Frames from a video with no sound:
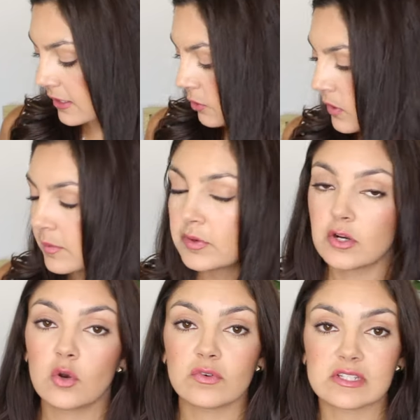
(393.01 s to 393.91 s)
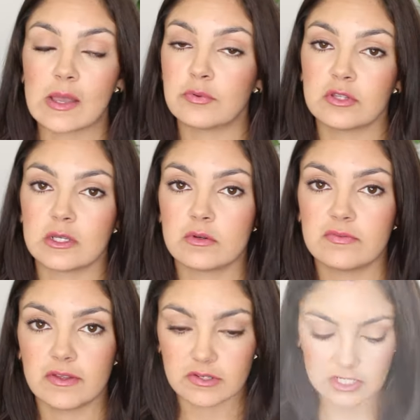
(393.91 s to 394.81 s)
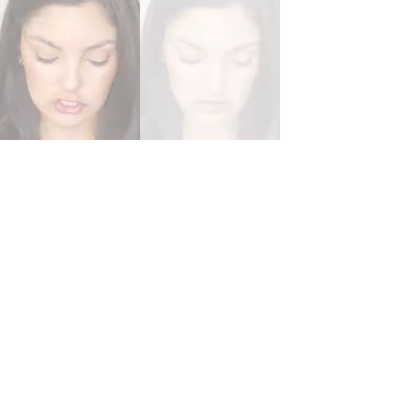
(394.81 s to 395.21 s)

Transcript: you want to put over top your liquid foundation.